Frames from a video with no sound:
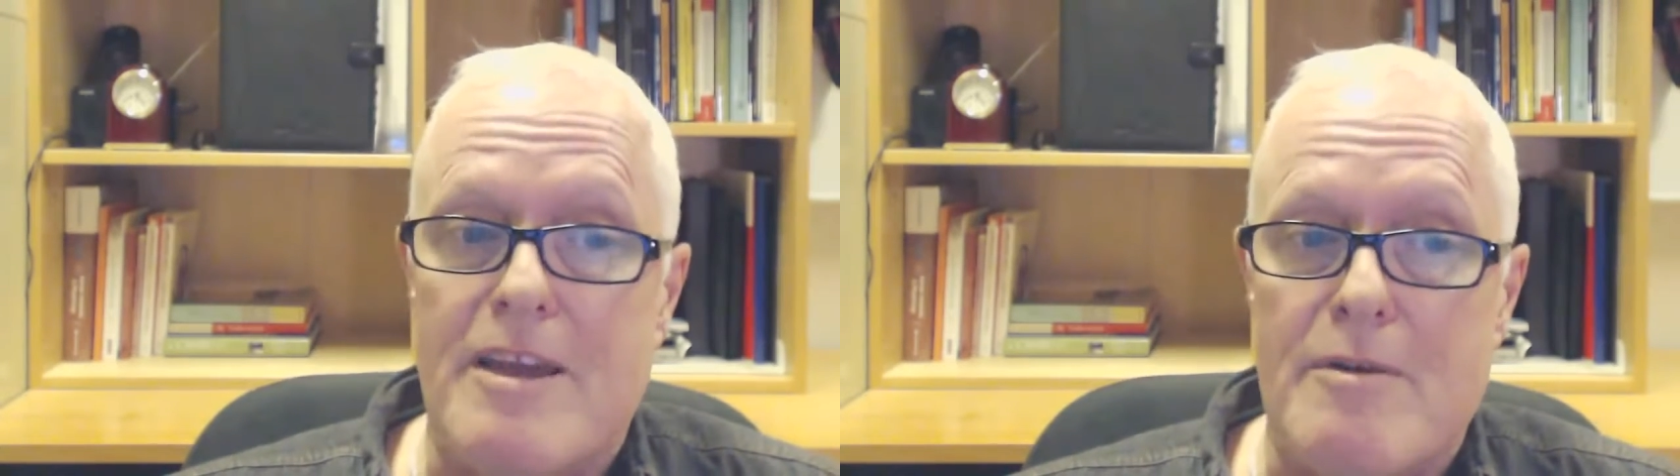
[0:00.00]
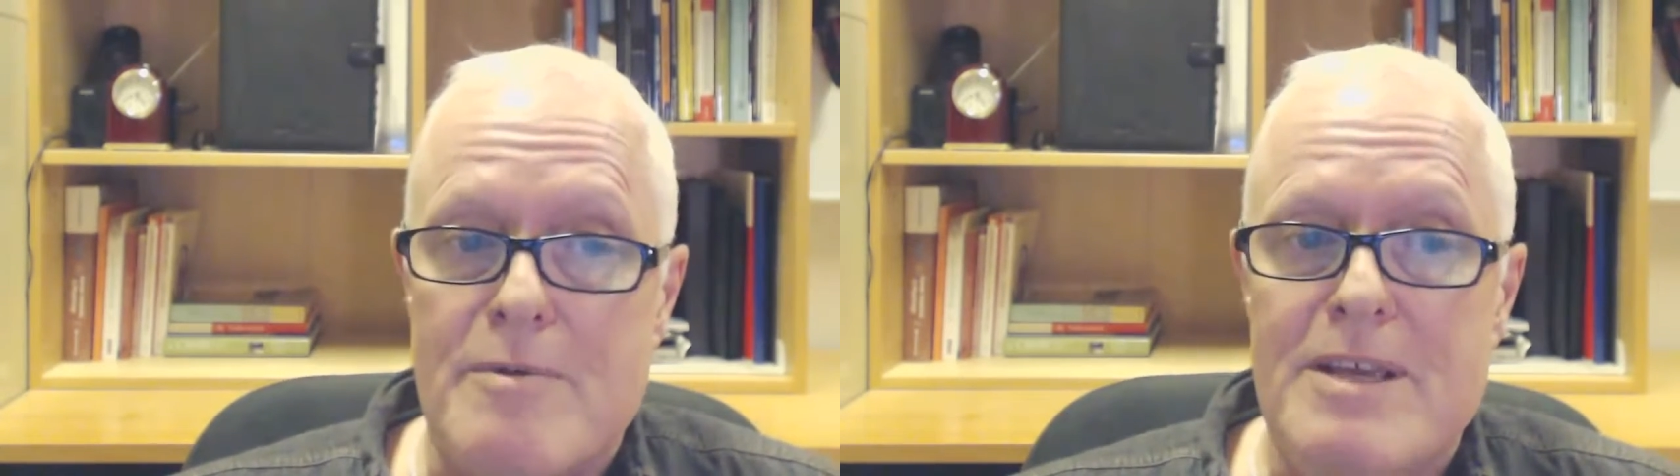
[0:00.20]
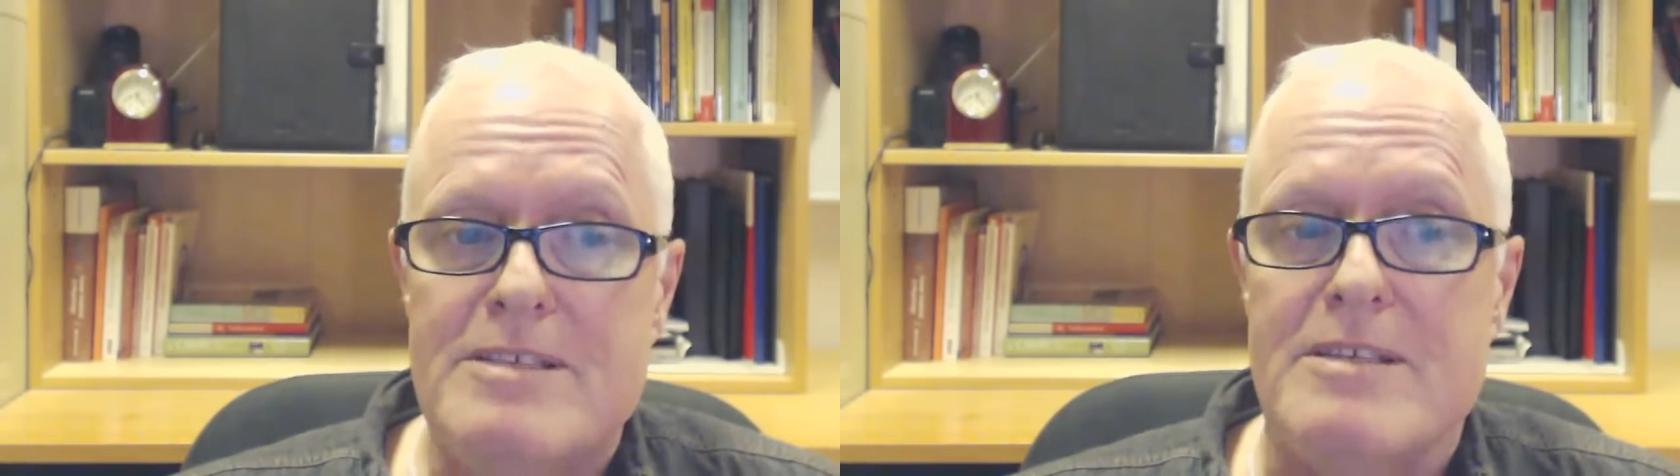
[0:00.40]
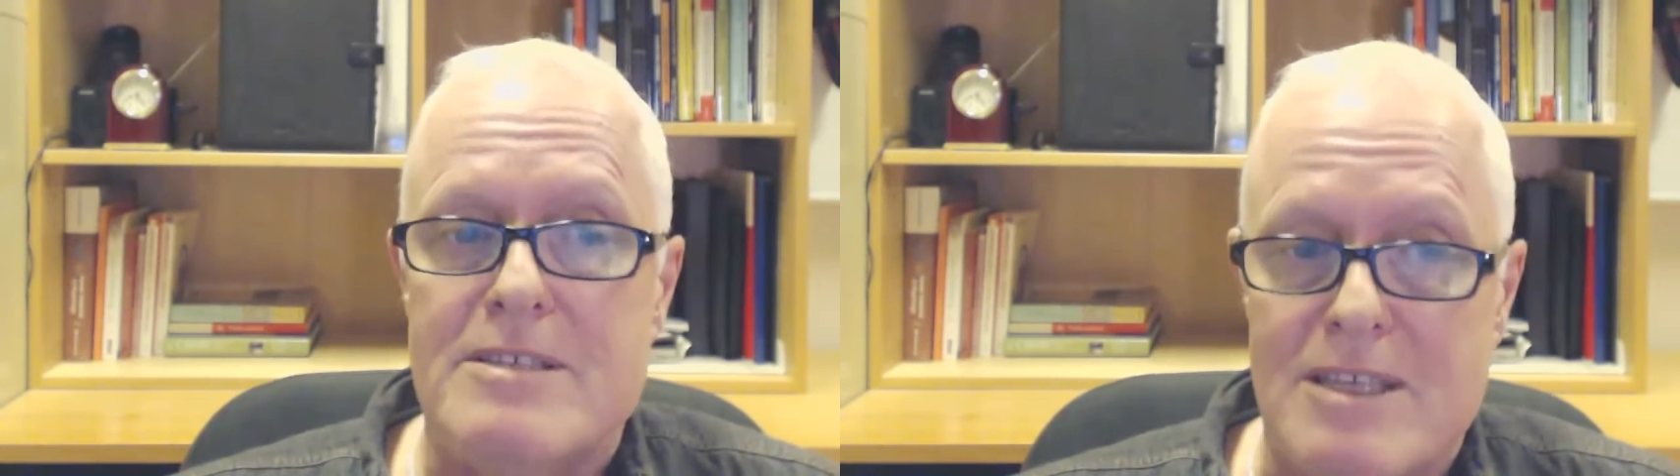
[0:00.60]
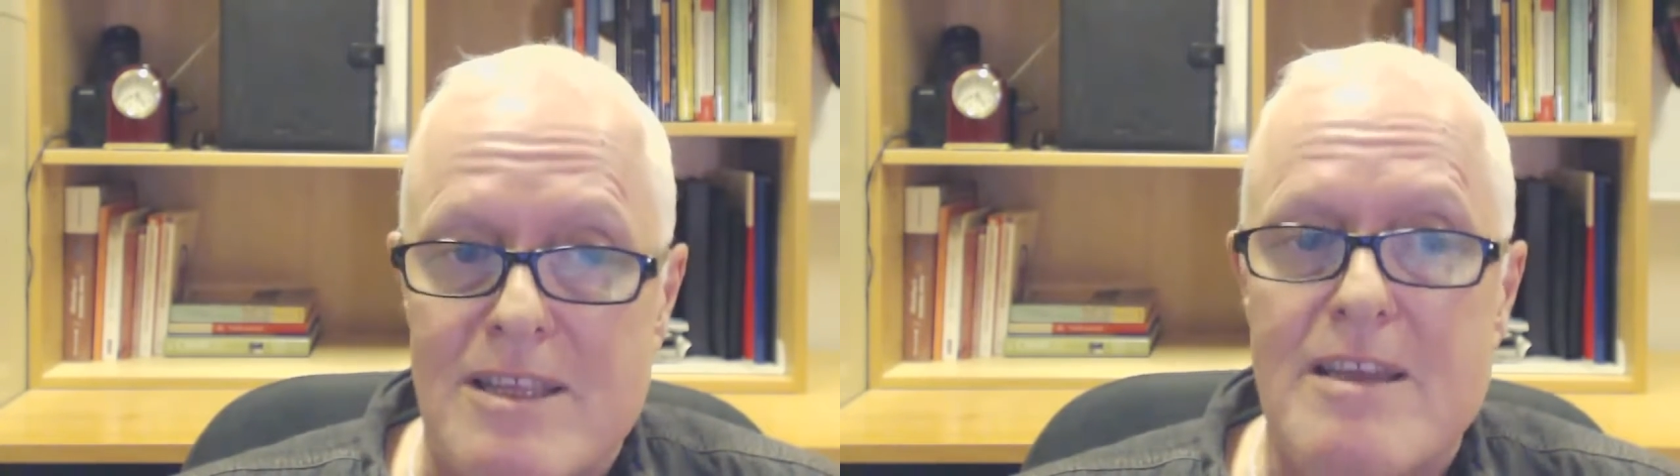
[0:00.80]
their
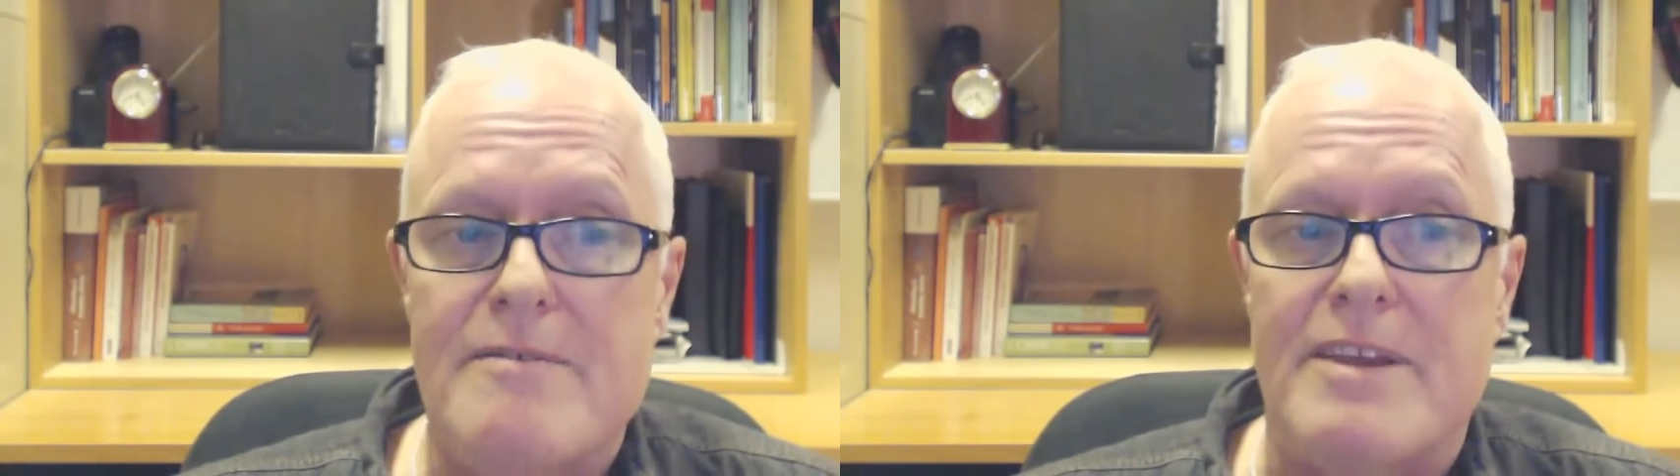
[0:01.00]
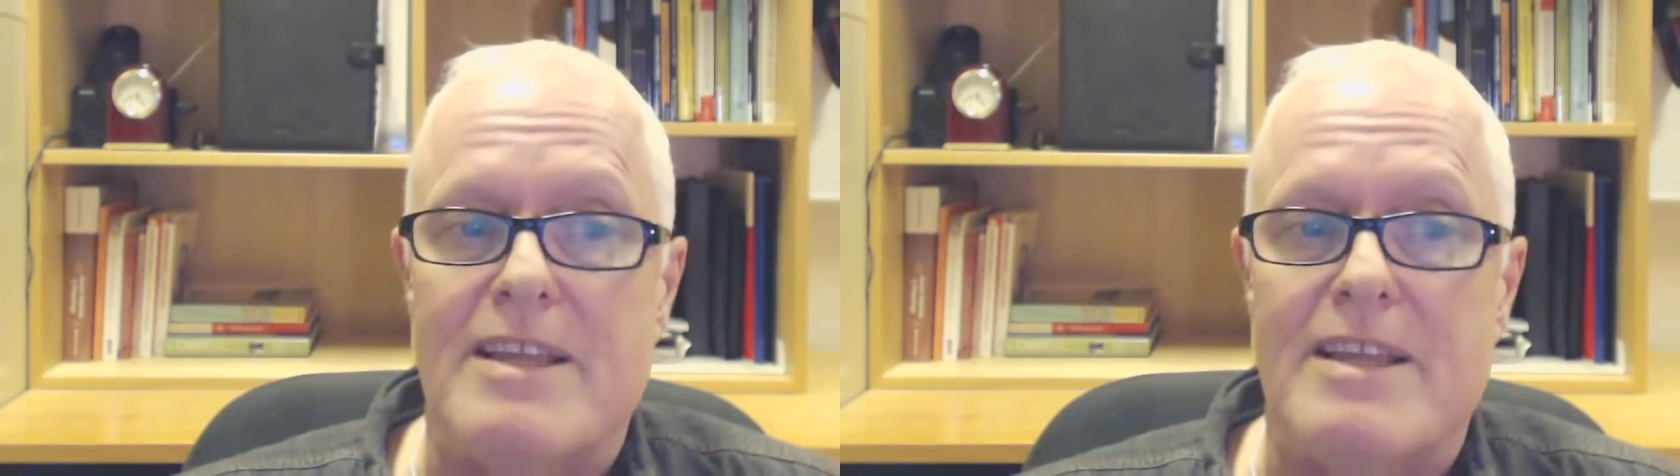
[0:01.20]
reason to live.